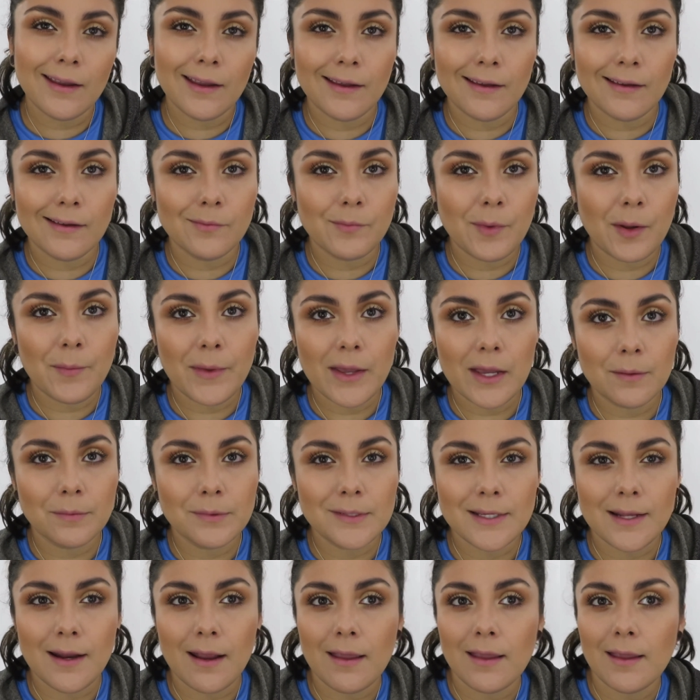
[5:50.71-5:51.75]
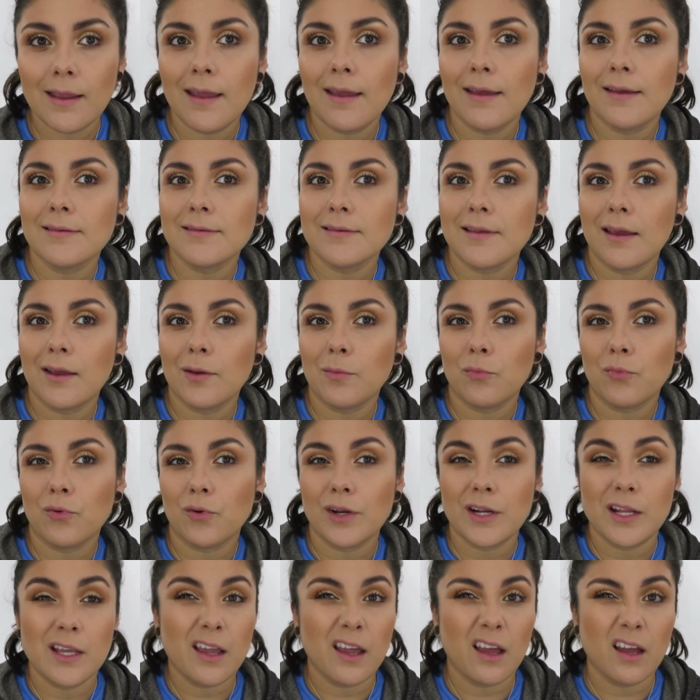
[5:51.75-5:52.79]
and my makeup today is like
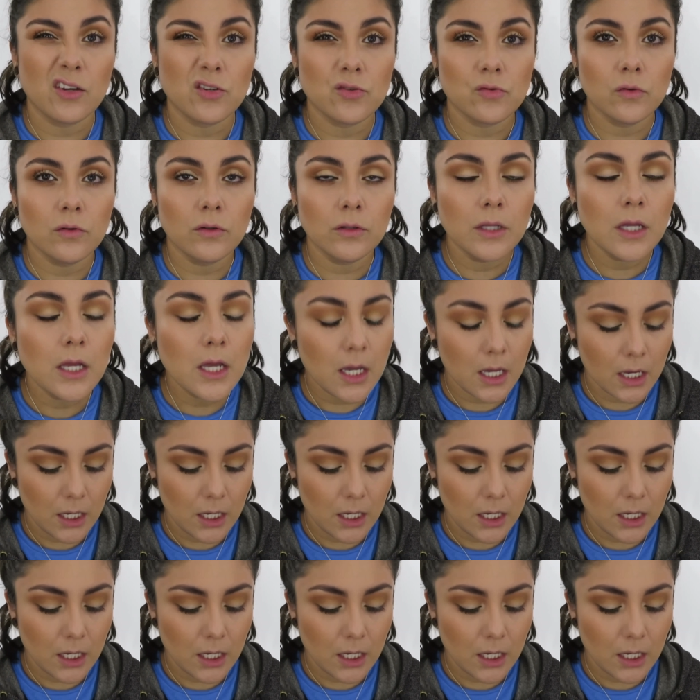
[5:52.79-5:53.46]
pretty casual.